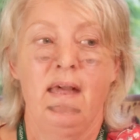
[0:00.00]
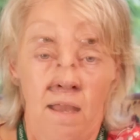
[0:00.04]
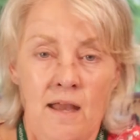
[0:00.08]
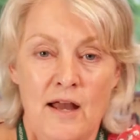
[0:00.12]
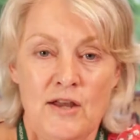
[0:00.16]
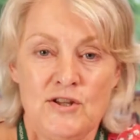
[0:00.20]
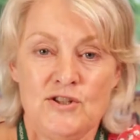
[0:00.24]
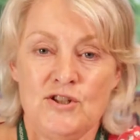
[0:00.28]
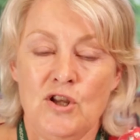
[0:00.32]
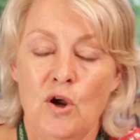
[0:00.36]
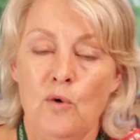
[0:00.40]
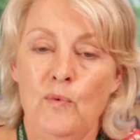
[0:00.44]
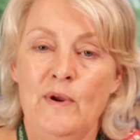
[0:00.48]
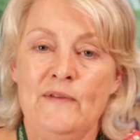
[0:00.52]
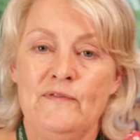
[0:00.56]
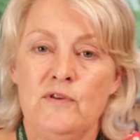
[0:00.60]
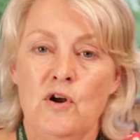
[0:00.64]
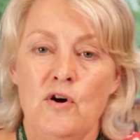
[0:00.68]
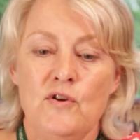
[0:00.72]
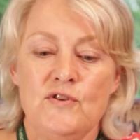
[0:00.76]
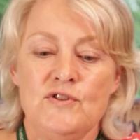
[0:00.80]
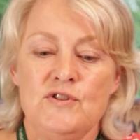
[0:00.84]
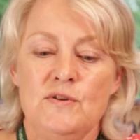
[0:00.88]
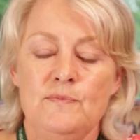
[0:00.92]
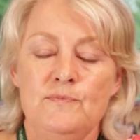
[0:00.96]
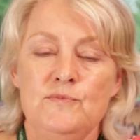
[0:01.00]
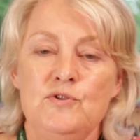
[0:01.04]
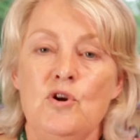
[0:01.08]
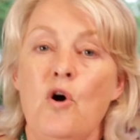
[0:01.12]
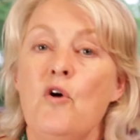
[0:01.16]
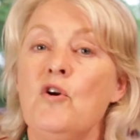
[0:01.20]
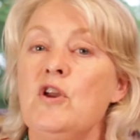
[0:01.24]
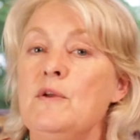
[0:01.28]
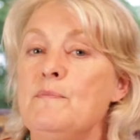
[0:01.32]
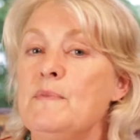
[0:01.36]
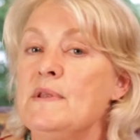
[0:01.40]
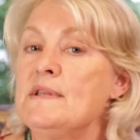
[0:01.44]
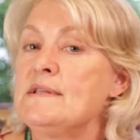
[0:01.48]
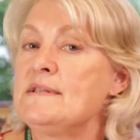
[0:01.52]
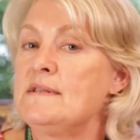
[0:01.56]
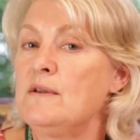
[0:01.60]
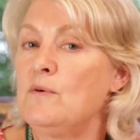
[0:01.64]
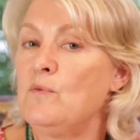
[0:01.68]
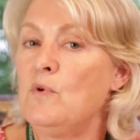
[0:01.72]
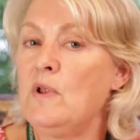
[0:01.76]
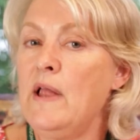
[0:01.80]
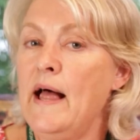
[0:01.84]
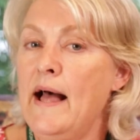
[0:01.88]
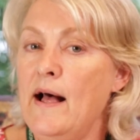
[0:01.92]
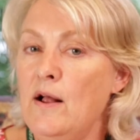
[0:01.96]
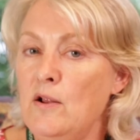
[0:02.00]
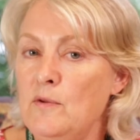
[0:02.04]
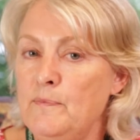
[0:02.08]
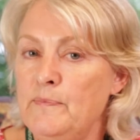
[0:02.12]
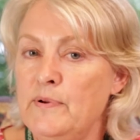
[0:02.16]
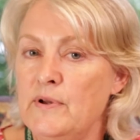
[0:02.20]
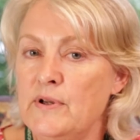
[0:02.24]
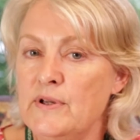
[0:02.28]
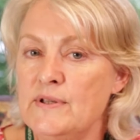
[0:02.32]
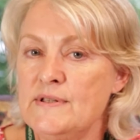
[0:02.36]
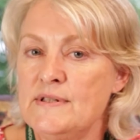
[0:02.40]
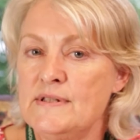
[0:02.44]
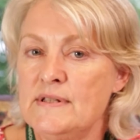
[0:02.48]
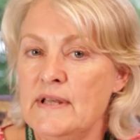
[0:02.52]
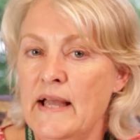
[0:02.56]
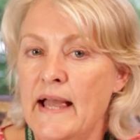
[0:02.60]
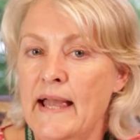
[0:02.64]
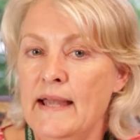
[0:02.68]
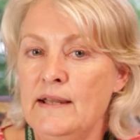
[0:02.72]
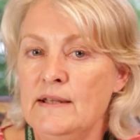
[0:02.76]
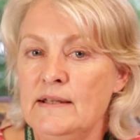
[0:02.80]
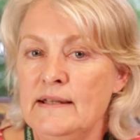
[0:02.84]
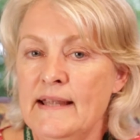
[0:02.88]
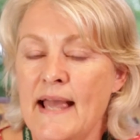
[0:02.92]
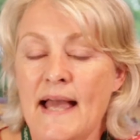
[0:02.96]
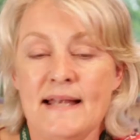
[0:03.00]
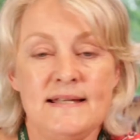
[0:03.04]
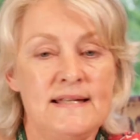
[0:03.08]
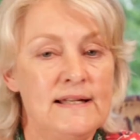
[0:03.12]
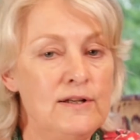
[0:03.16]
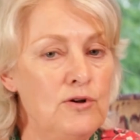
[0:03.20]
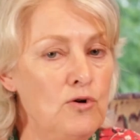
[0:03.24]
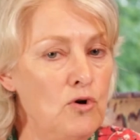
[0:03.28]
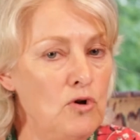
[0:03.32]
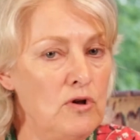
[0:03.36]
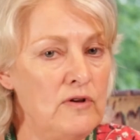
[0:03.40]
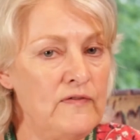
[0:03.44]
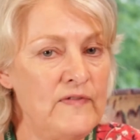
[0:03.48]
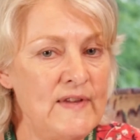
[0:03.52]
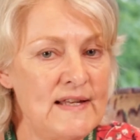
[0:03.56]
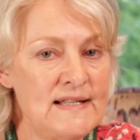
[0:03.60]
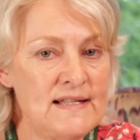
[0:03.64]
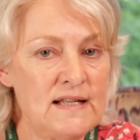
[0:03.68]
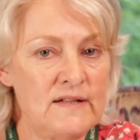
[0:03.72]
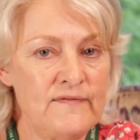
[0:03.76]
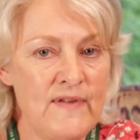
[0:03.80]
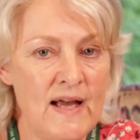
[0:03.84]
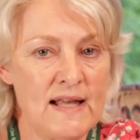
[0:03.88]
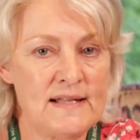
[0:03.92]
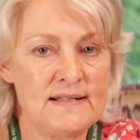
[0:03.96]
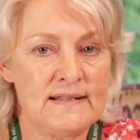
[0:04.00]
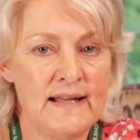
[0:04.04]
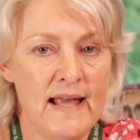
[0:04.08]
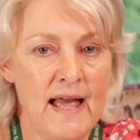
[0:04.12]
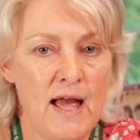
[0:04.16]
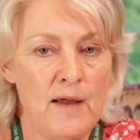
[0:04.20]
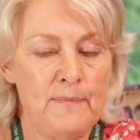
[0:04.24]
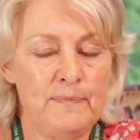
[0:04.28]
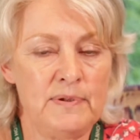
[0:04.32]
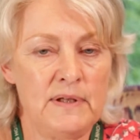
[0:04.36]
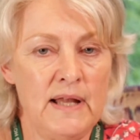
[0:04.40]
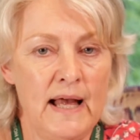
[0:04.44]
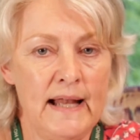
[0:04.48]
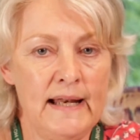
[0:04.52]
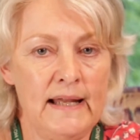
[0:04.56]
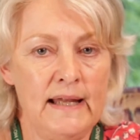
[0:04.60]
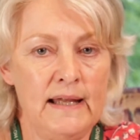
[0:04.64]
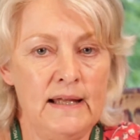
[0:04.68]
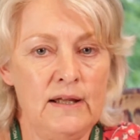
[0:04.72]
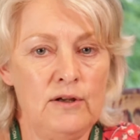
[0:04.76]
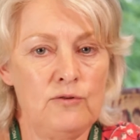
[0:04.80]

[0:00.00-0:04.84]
So we've got some documents that will help us in getting all of this advanced care planning